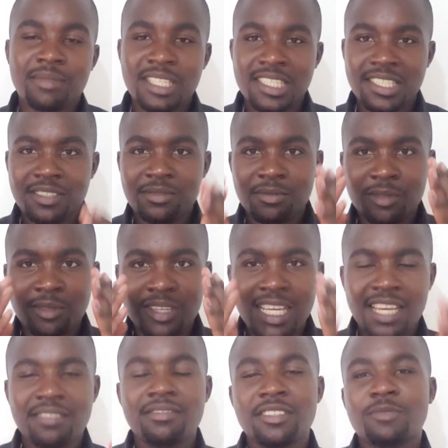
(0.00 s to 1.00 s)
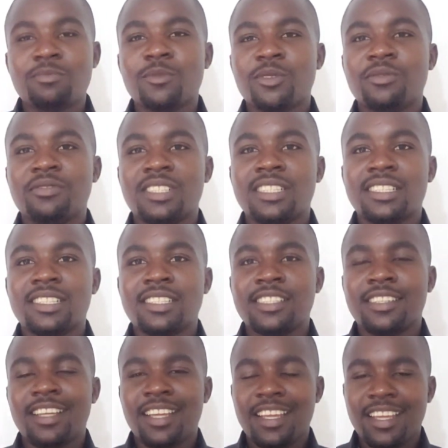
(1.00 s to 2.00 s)
But if your life is moved,
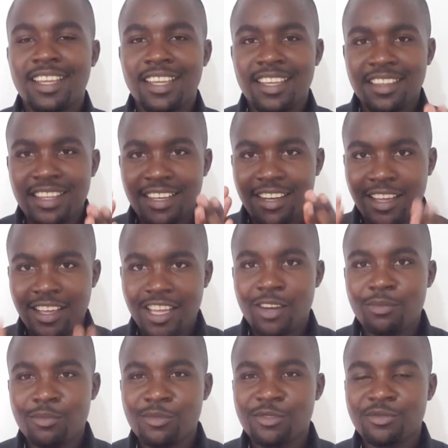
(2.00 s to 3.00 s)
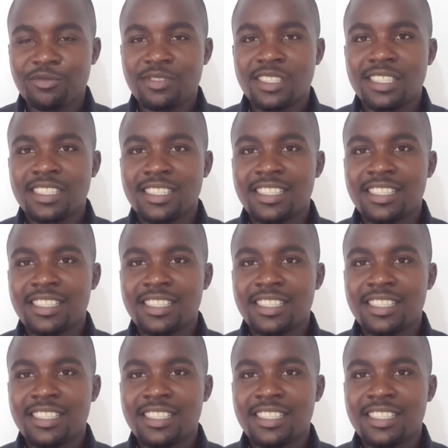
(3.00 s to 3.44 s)
then I am moved.